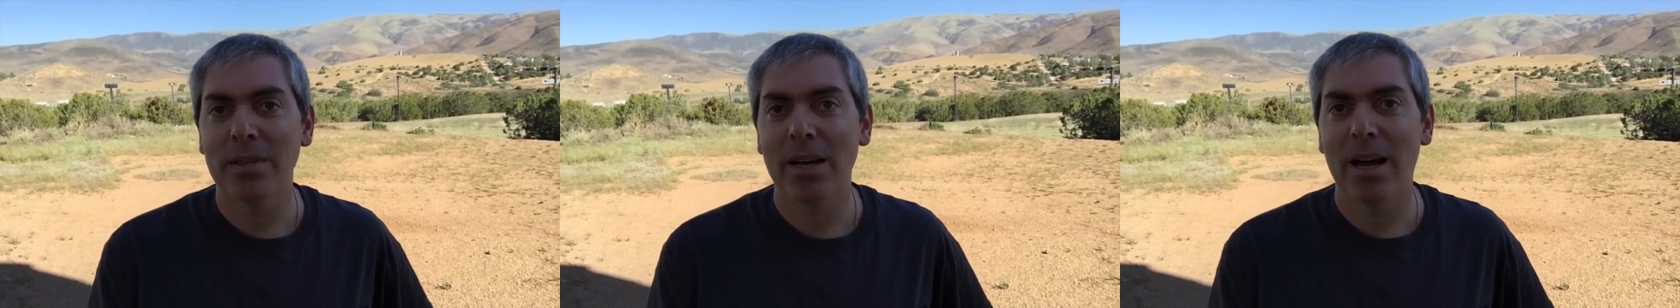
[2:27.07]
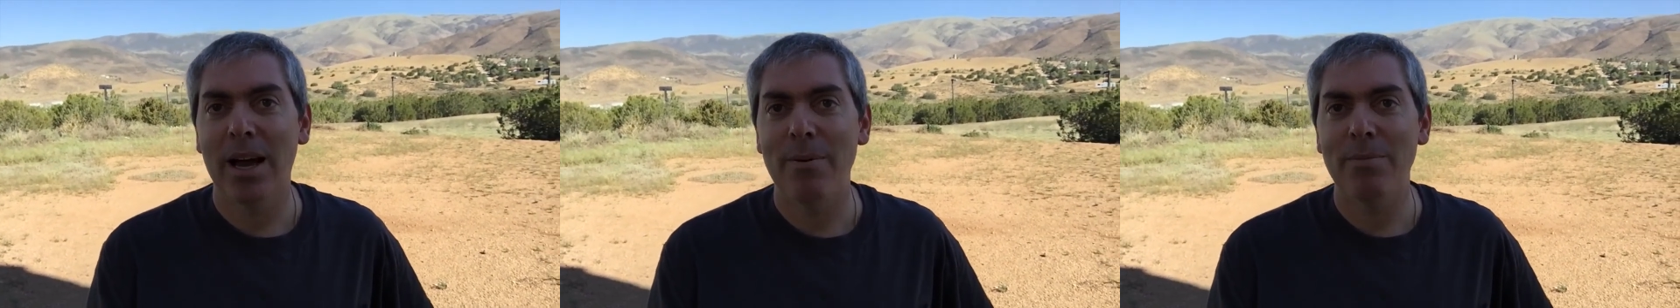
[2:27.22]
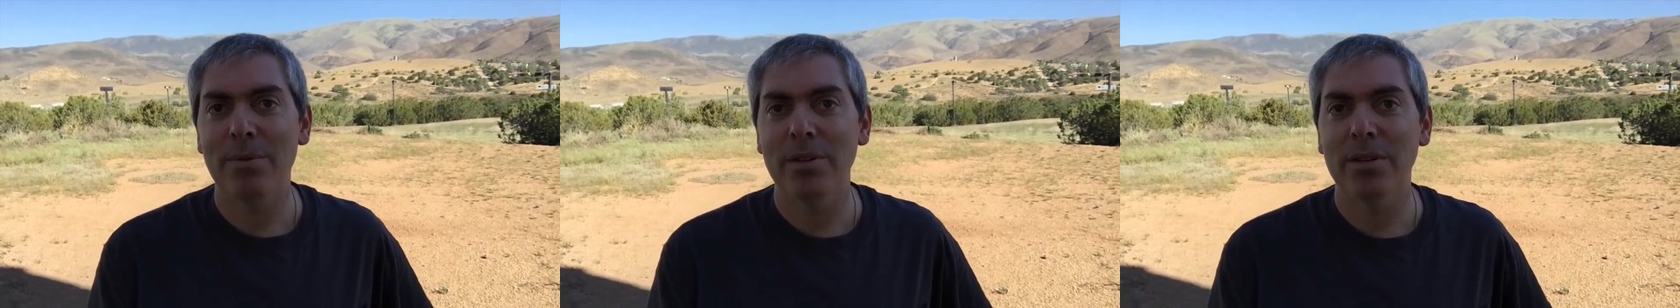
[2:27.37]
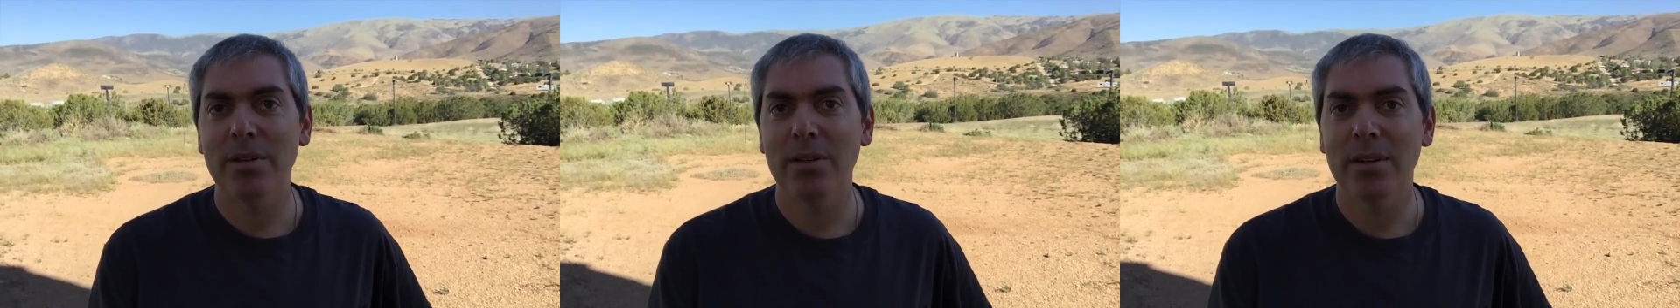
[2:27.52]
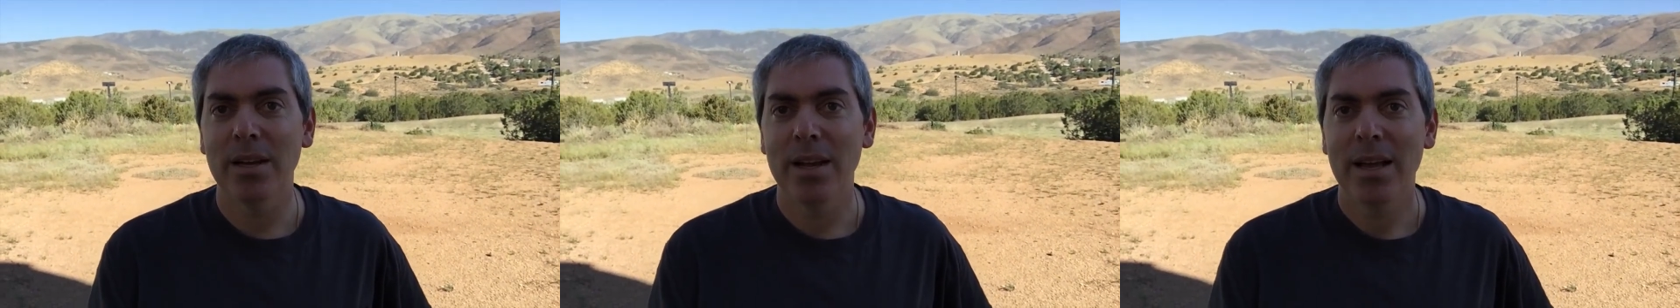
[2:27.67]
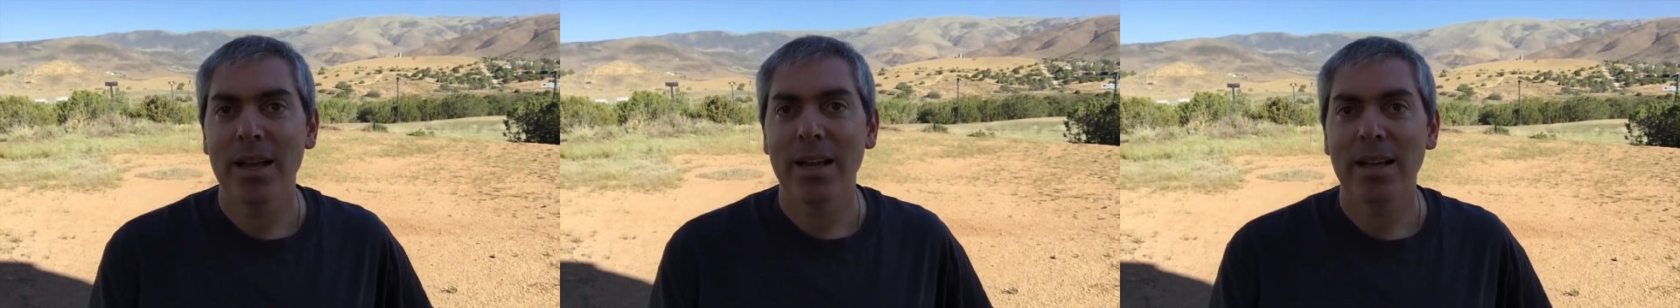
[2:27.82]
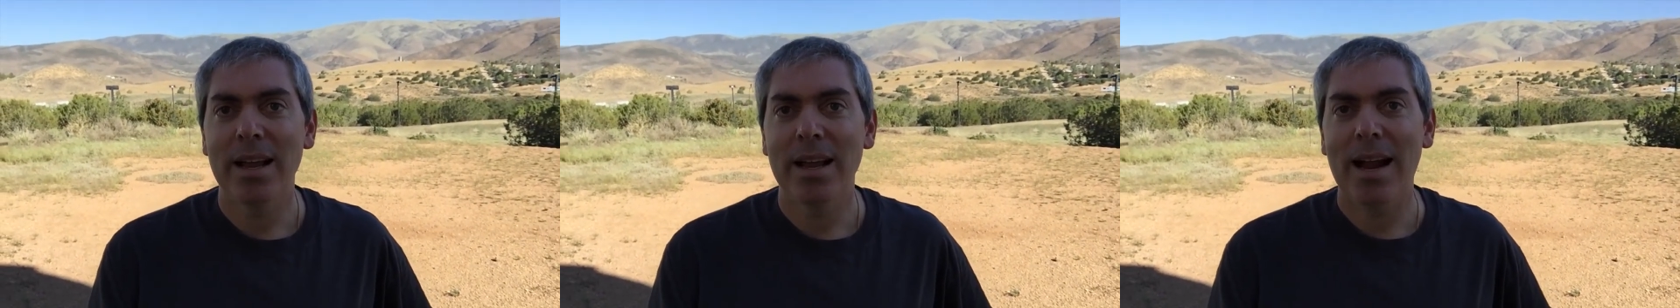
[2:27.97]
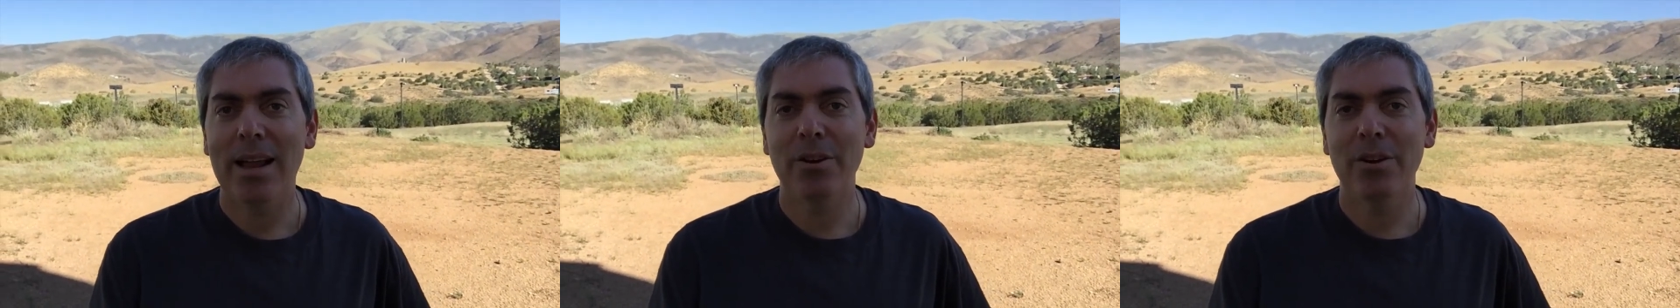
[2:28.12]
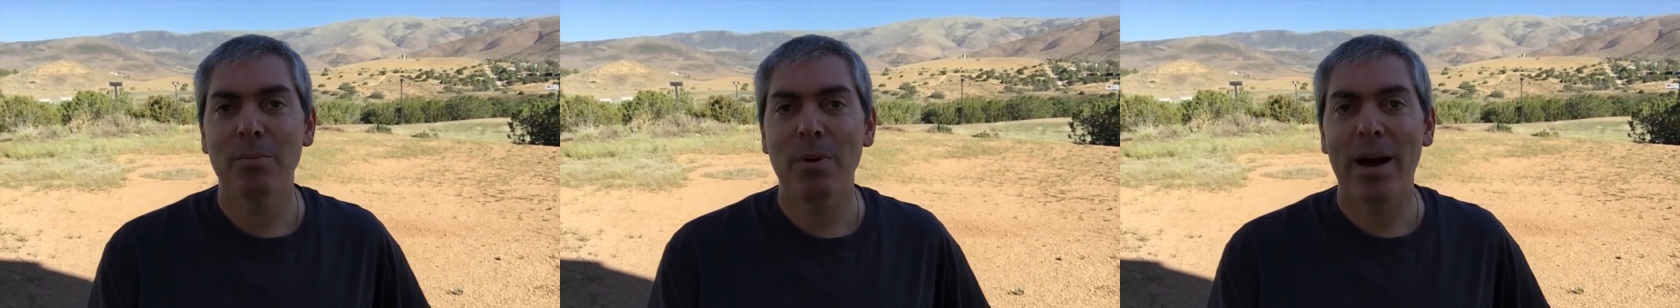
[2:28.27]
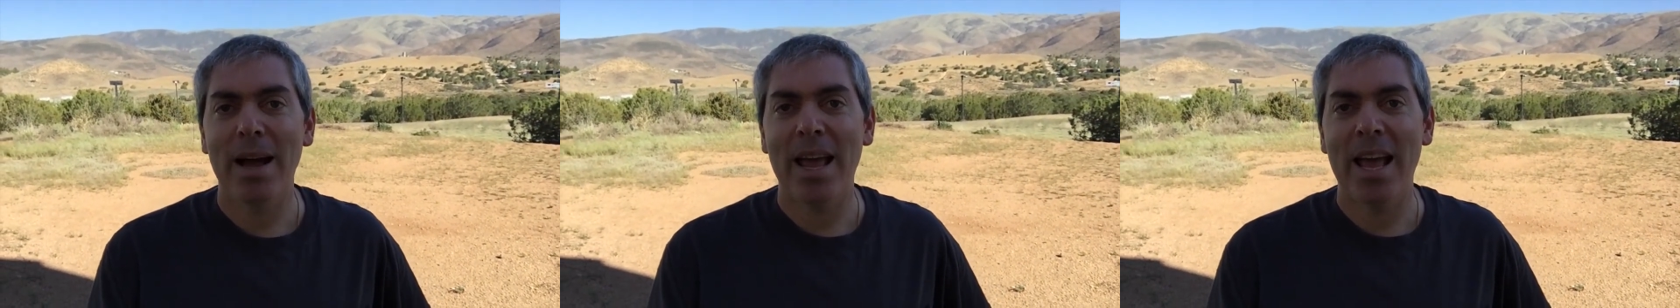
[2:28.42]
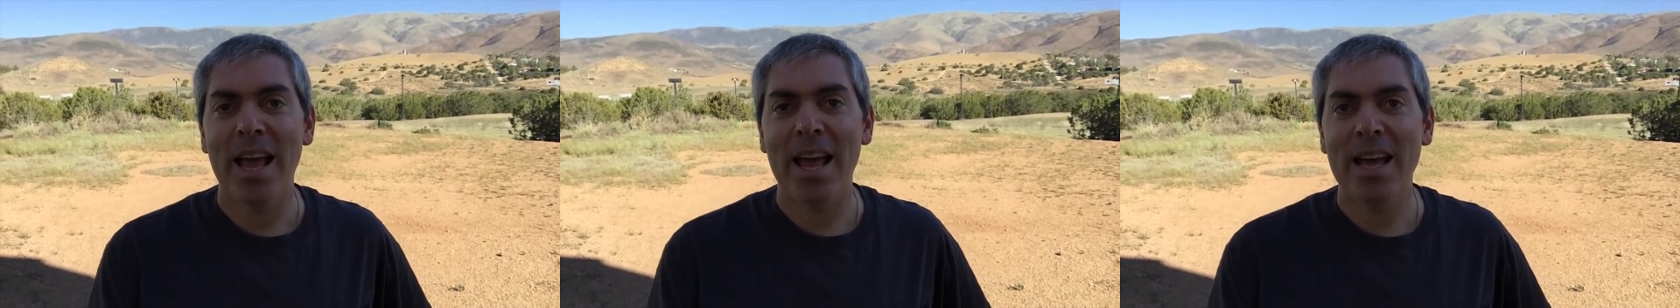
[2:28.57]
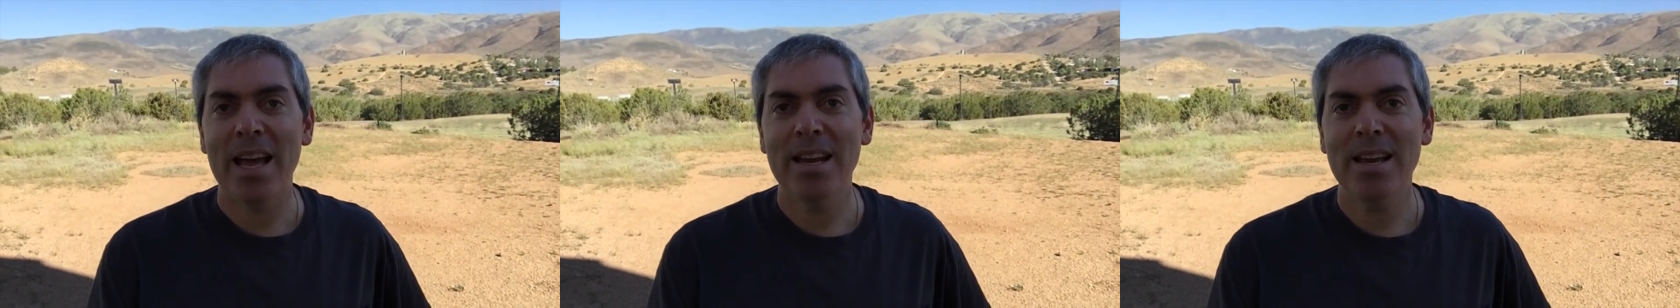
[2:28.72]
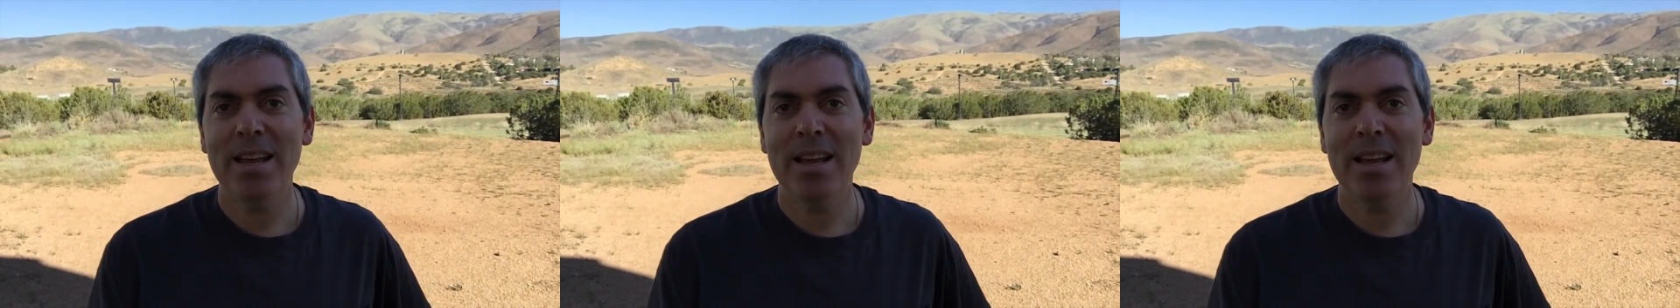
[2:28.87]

time to gather my head.